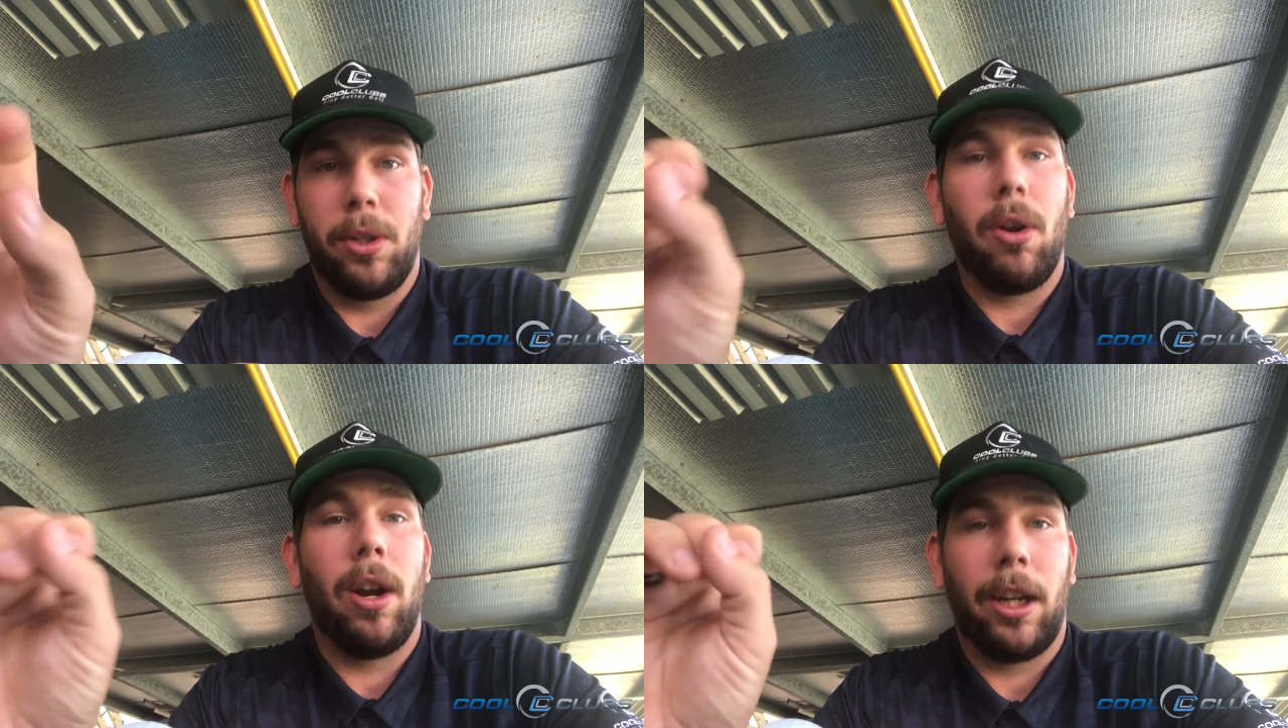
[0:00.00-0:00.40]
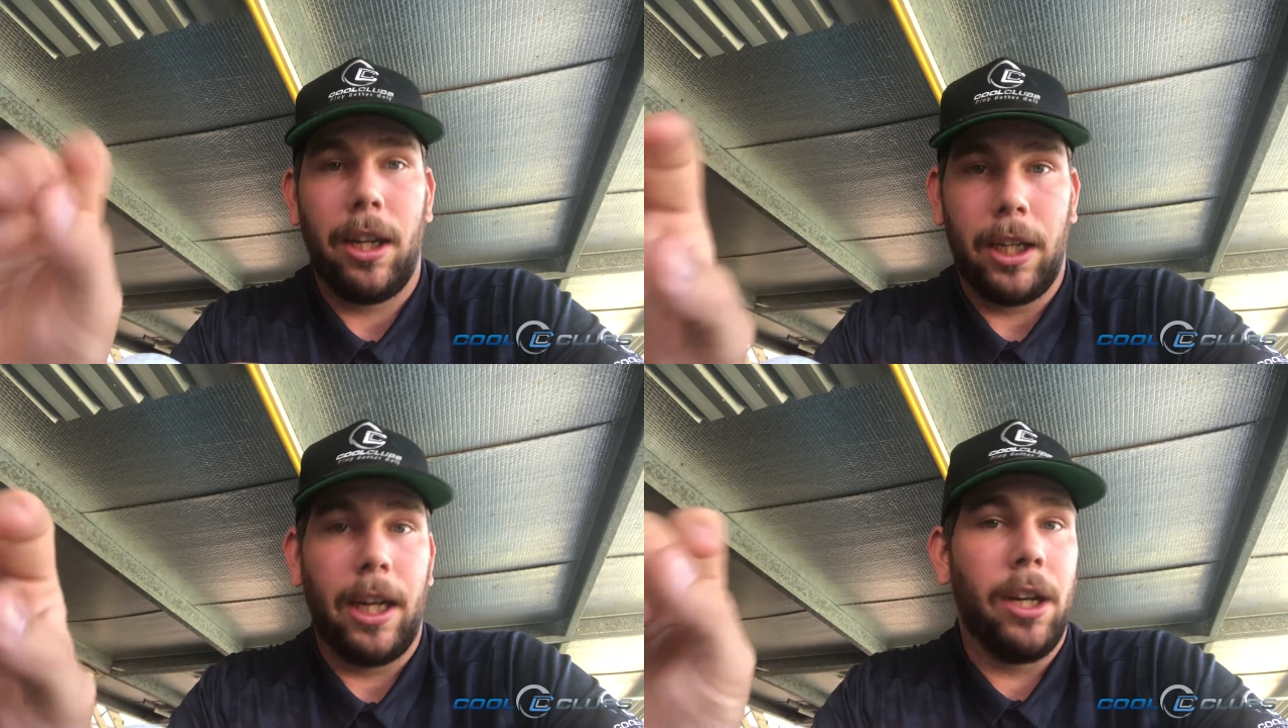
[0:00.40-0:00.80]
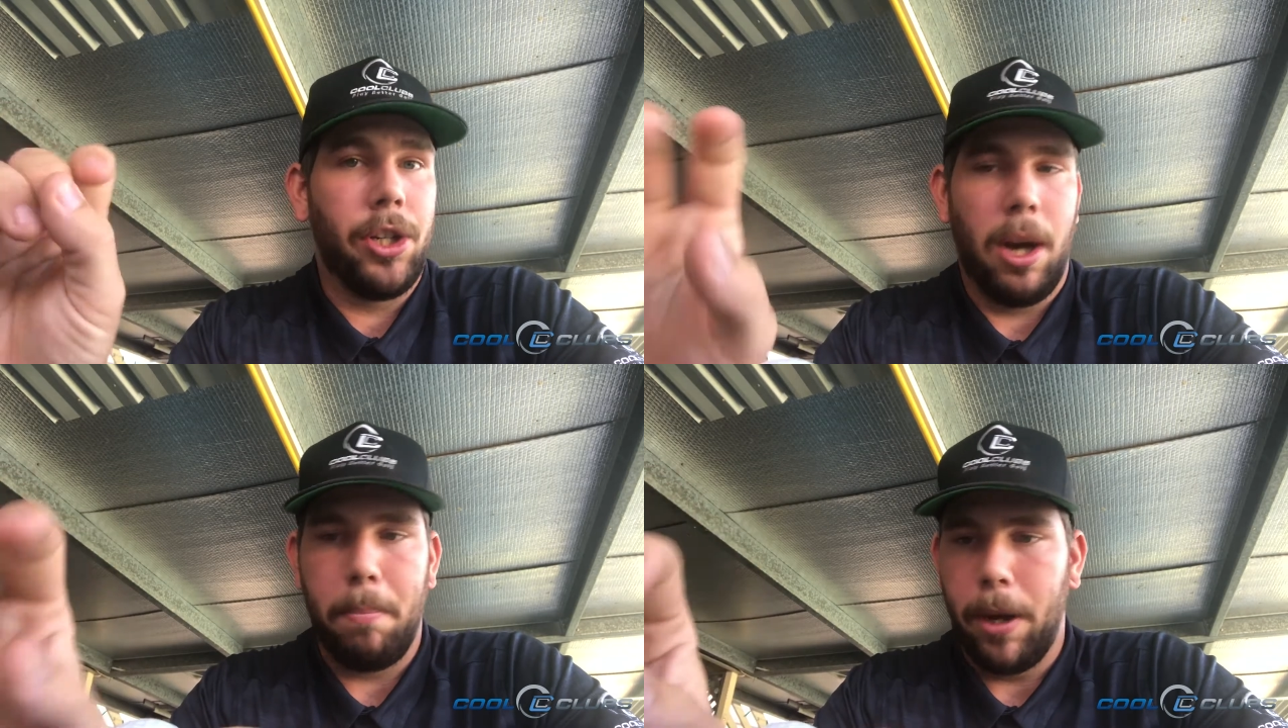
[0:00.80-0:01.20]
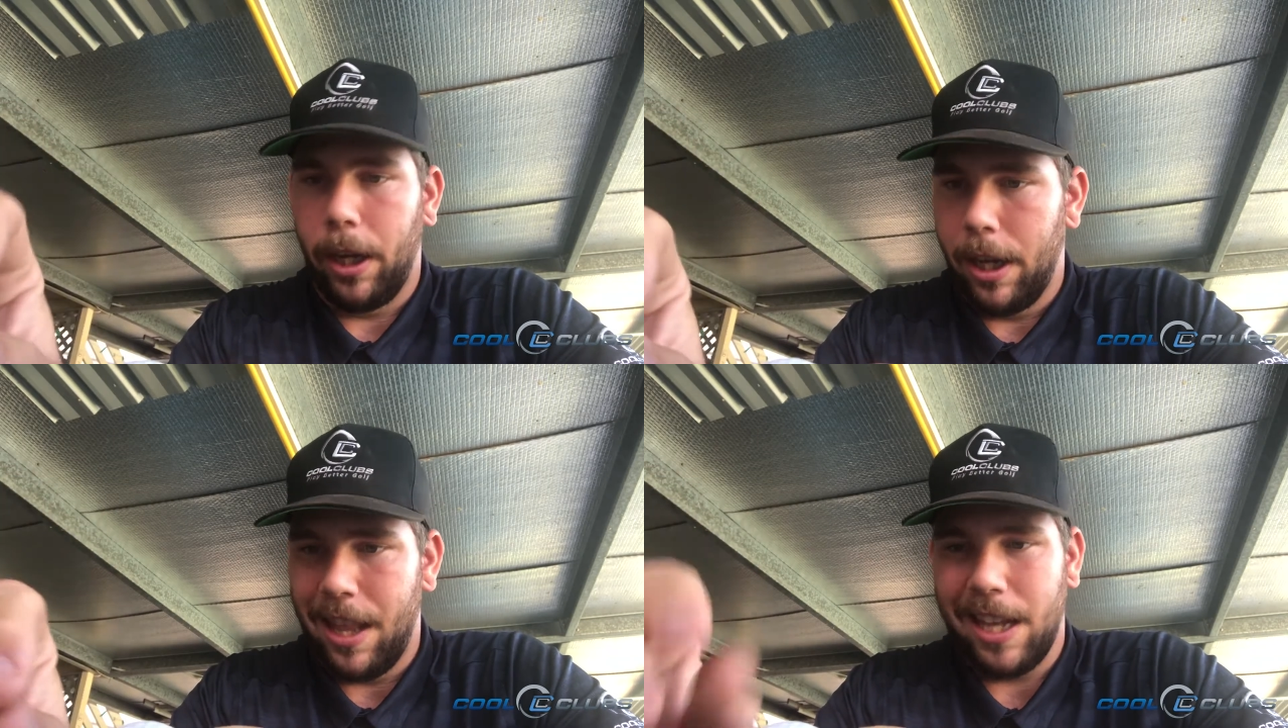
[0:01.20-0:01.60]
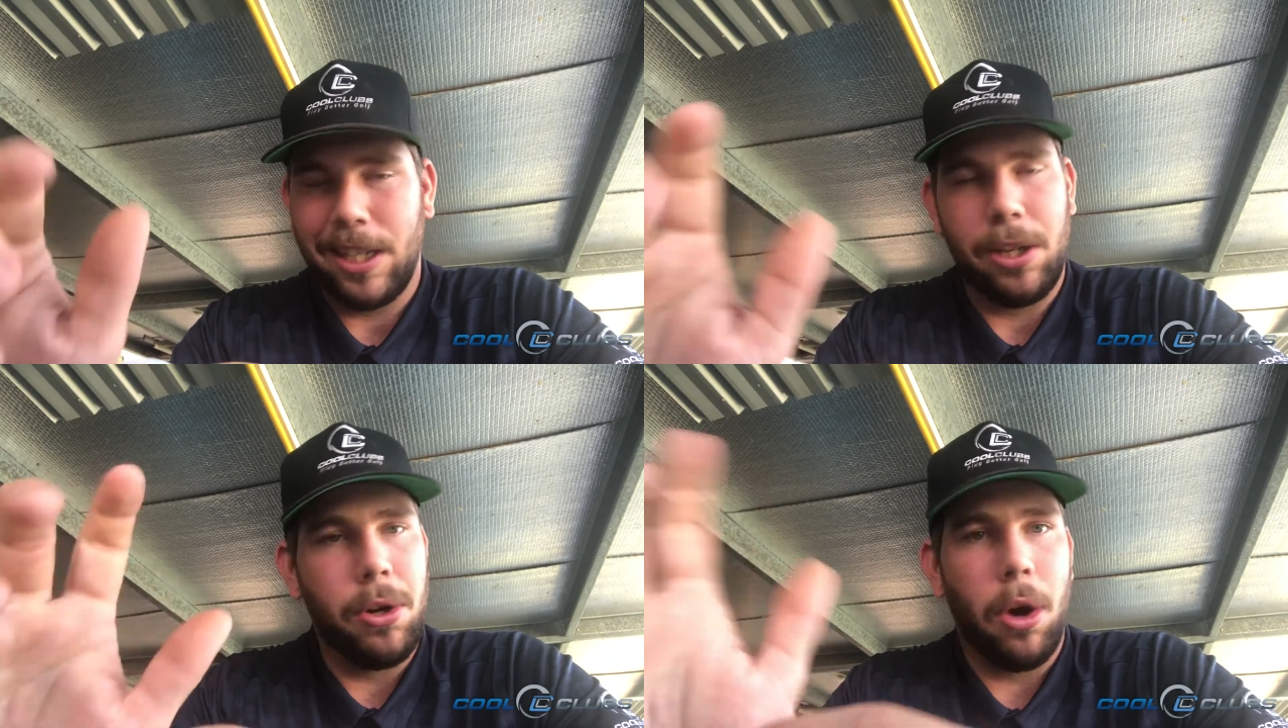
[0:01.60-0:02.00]
kind of clicking and jumping, and
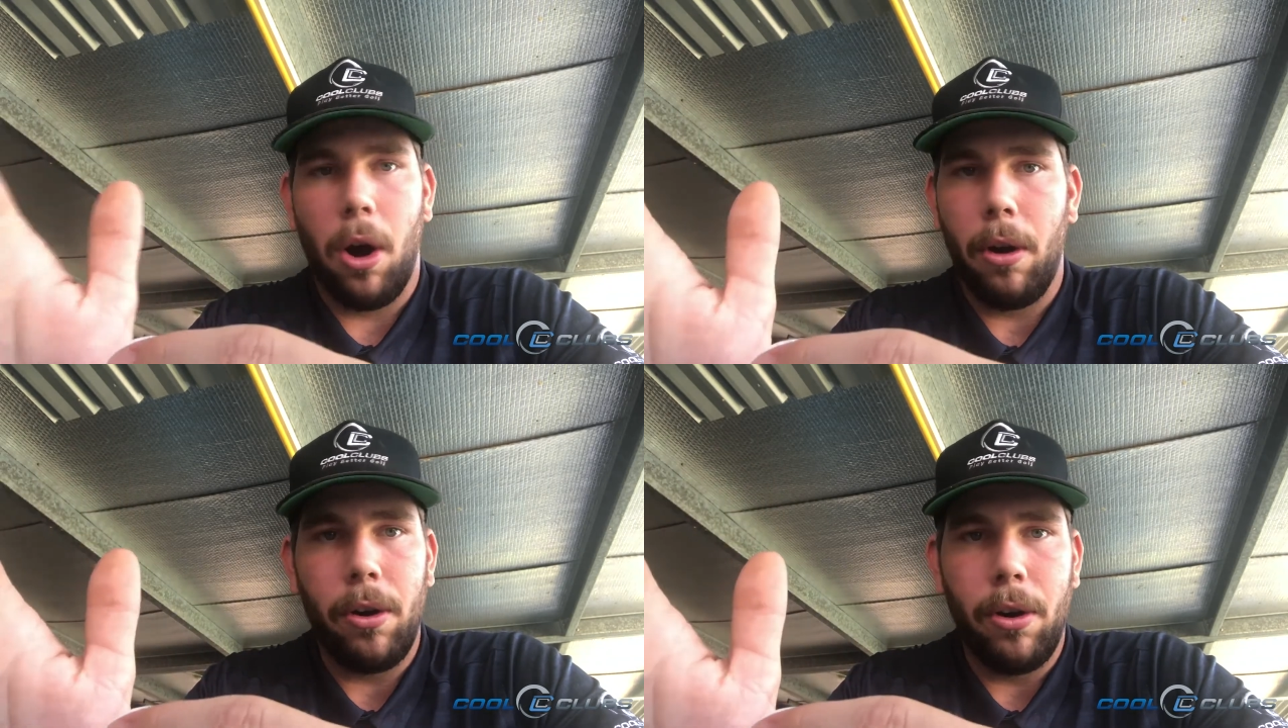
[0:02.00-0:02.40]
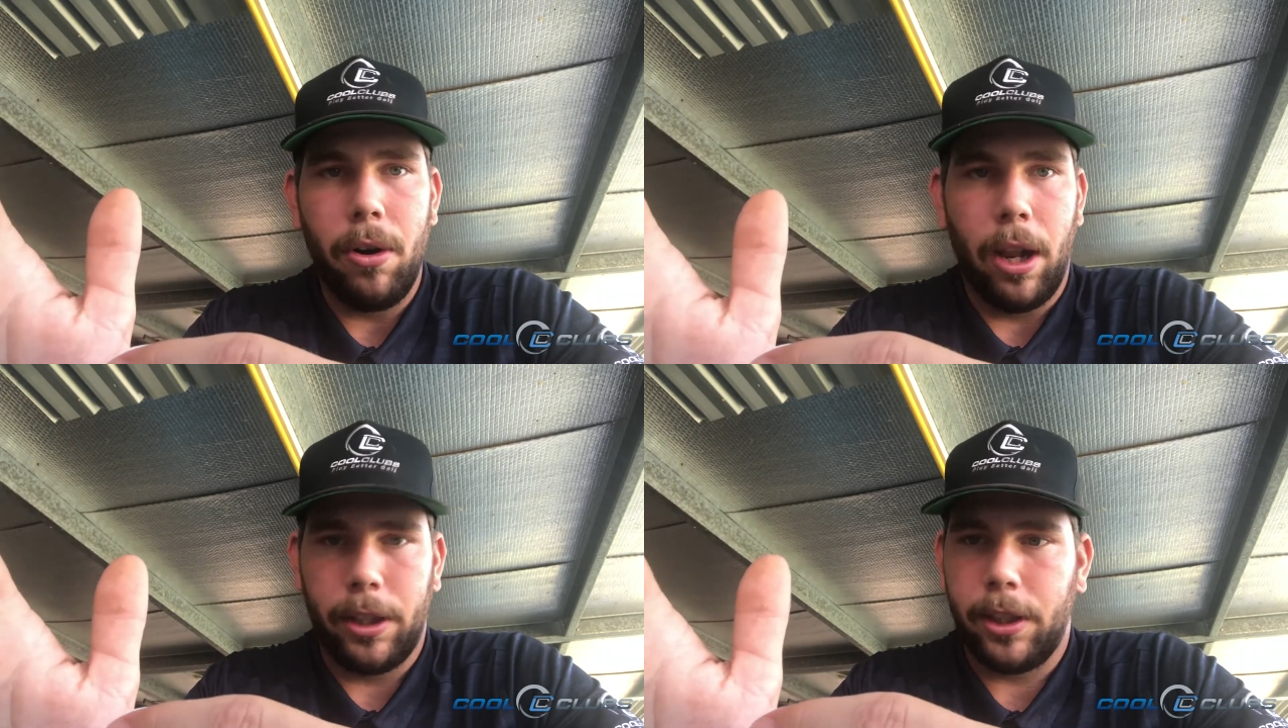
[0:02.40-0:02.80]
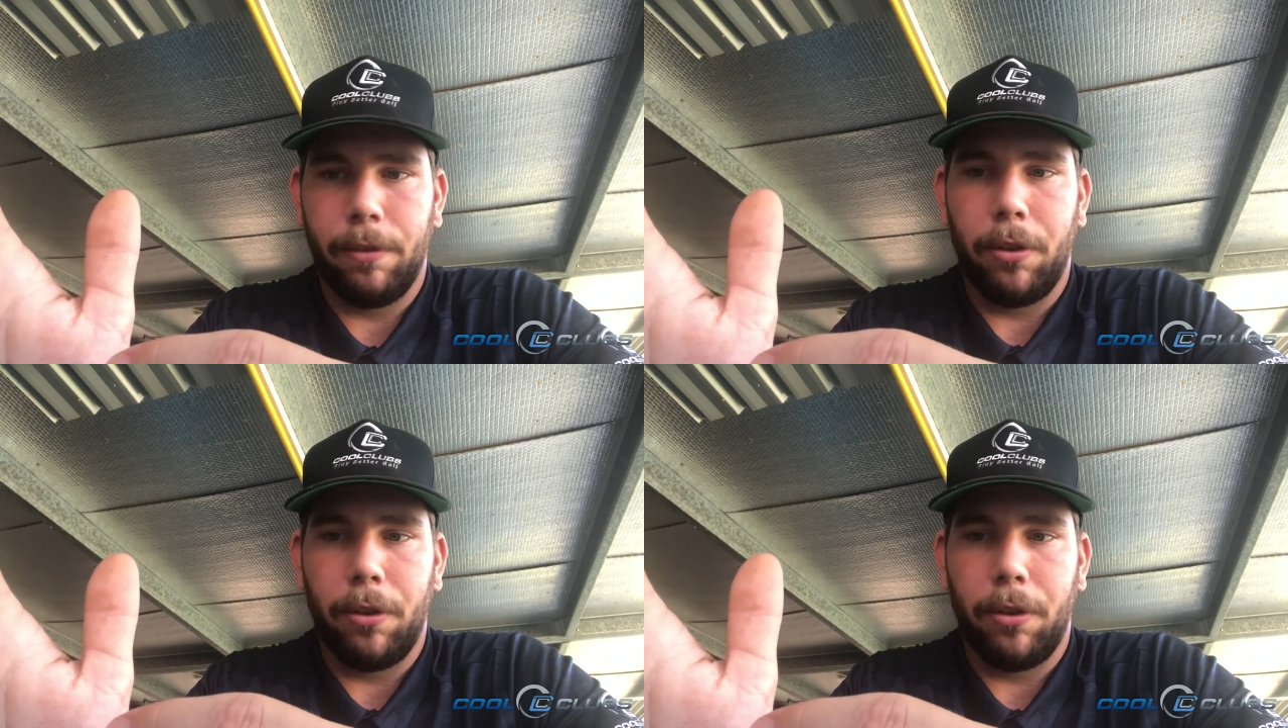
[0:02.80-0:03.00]
that's the